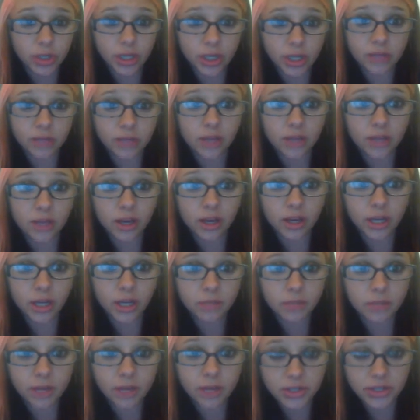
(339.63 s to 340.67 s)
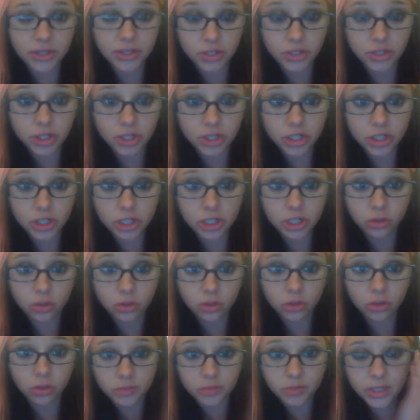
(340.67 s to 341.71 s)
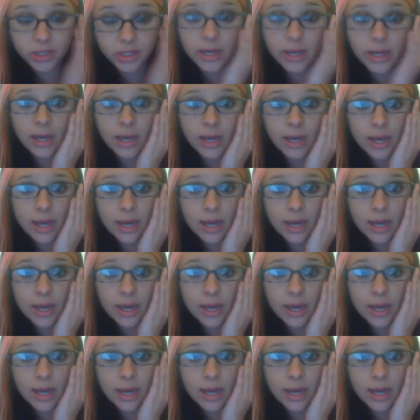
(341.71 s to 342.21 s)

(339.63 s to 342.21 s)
and that my surgeon told me that